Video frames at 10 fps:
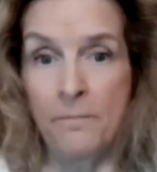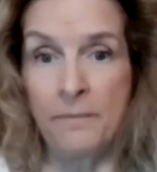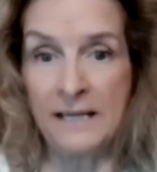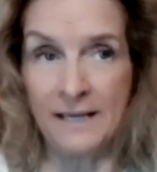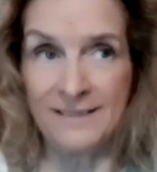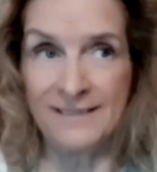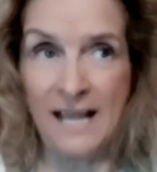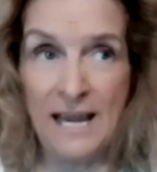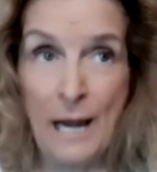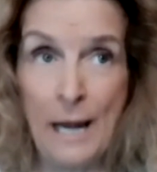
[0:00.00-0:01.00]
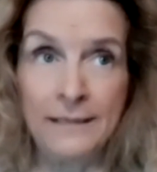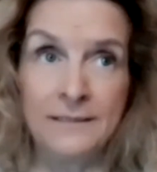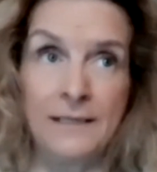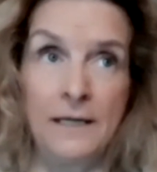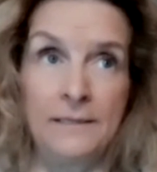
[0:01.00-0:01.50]
because I
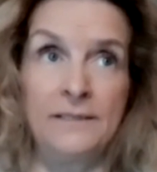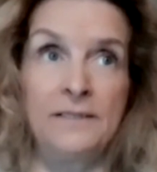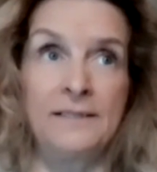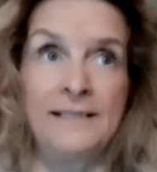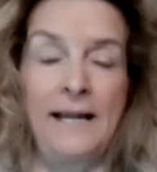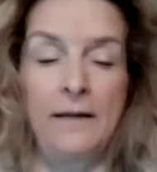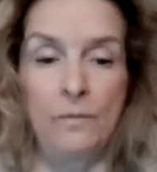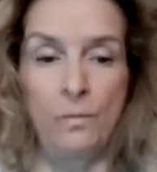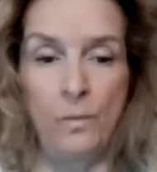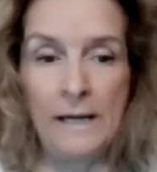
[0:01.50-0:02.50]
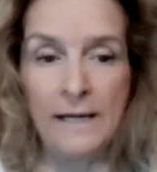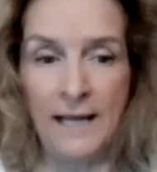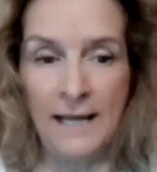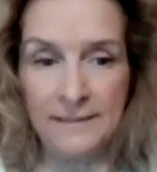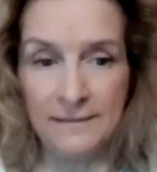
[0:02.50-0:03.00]
had to understand what
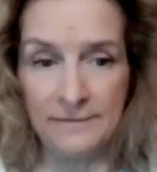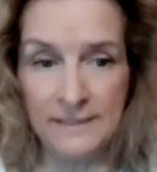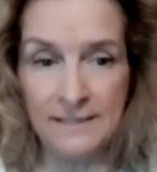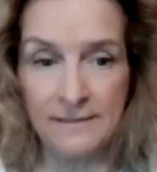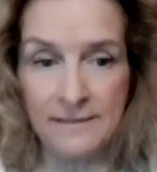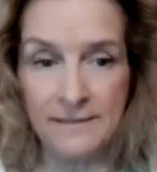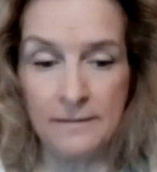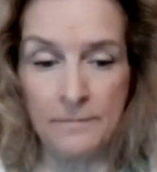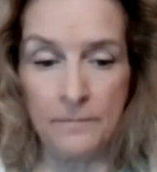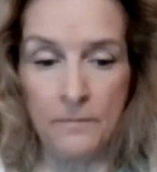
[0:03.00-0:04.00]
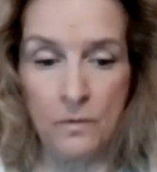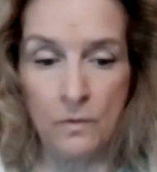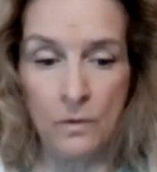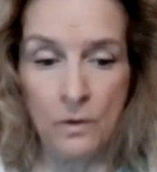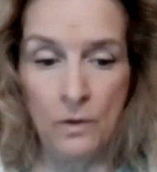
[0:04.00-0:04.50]
kind of system
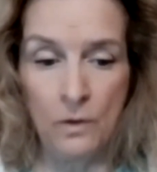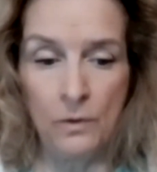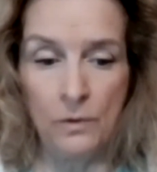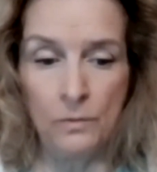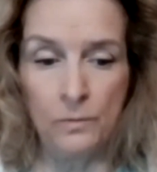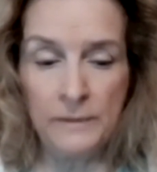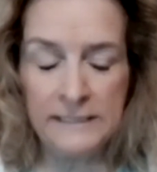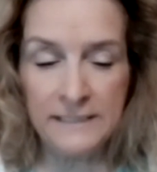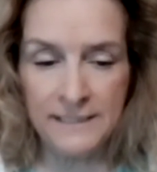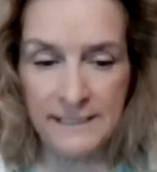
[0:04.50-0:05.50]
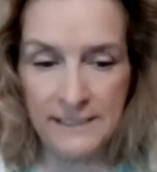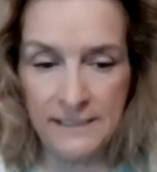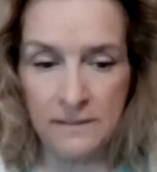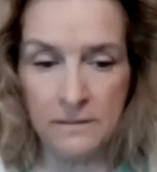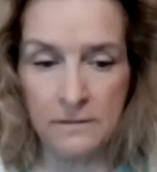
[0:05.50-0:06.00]
would
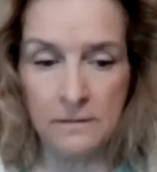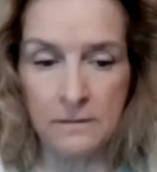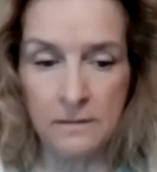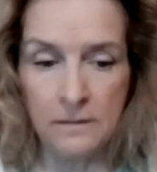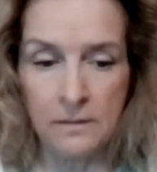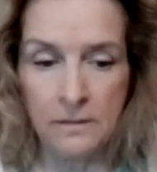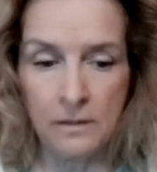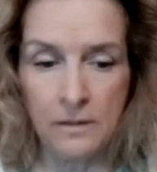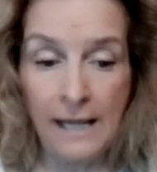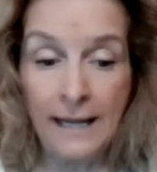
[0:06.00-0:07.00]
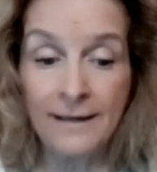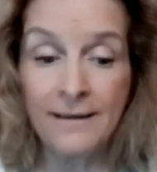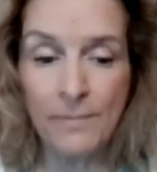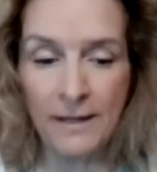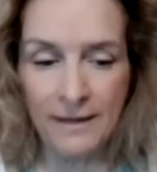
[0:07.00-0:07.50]
teach
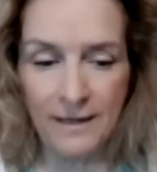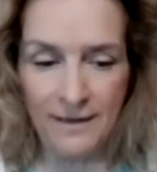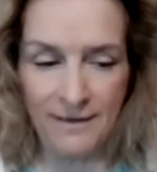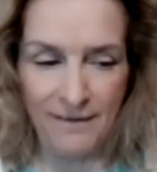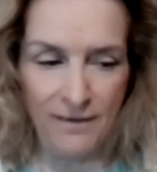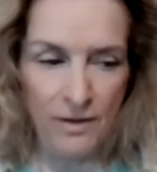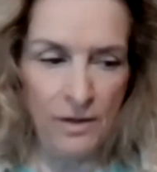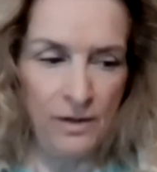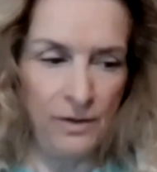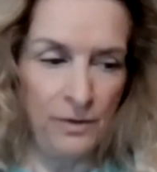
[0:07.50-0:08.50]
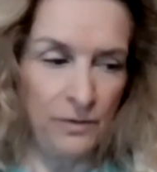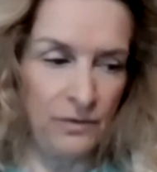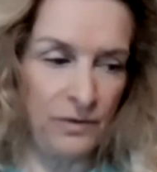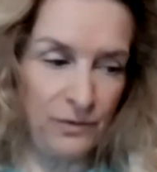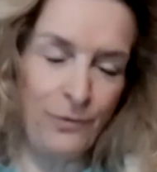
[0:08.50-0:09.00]
anybody
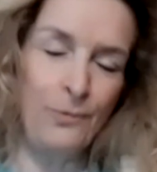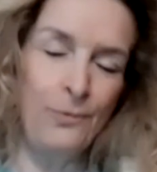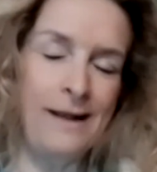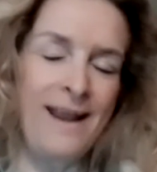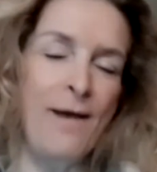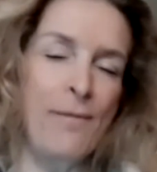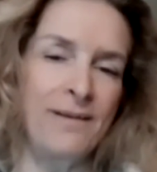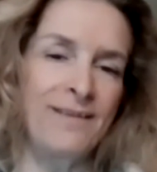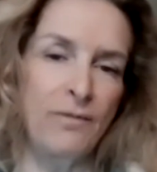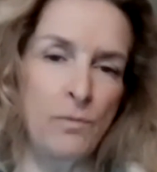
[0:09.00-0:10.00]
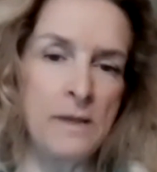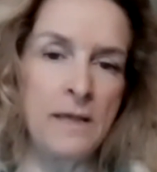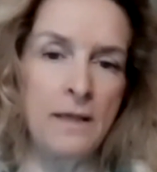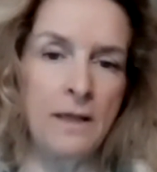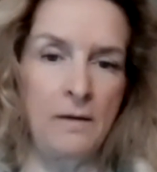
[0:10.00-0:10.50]
to do what happened to
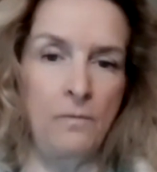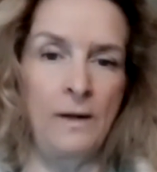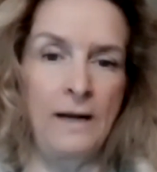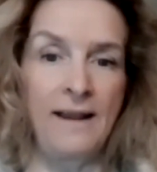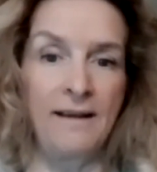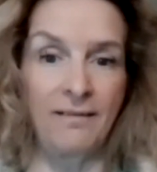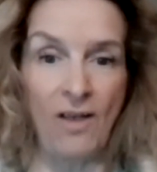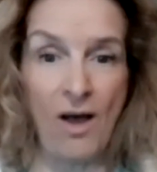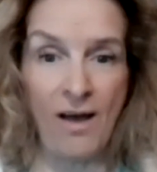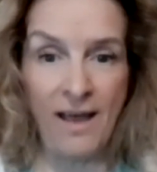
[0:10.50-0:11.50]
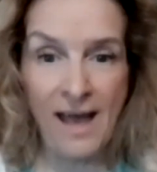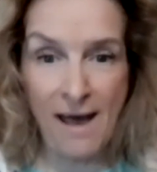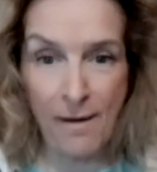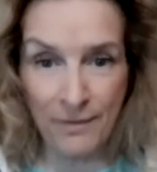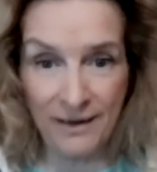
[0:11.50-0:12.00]
me and what I saw
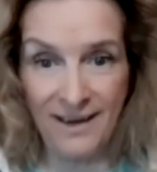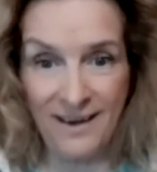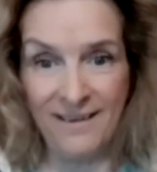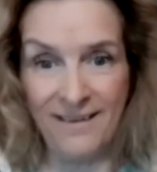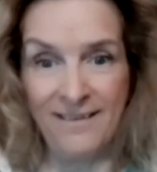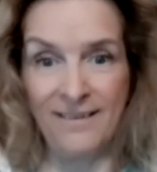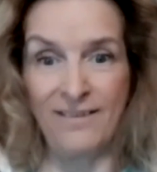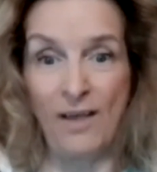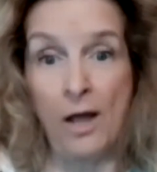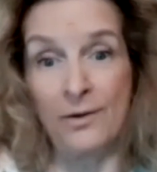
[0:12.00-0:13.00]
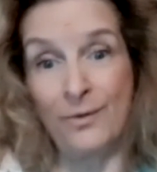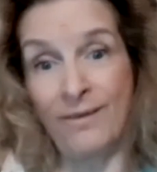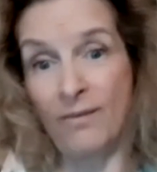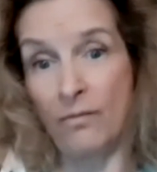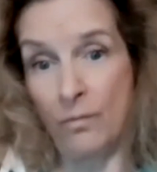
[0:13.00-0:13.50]
happening to
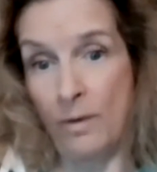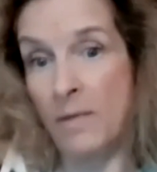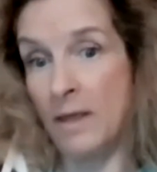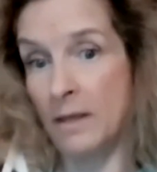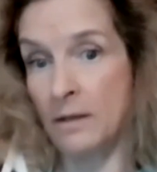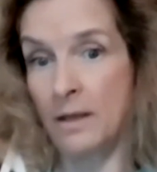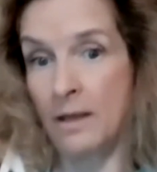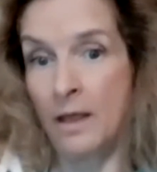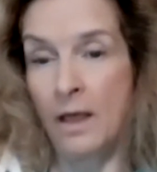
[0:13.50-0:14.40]
hundreds of women,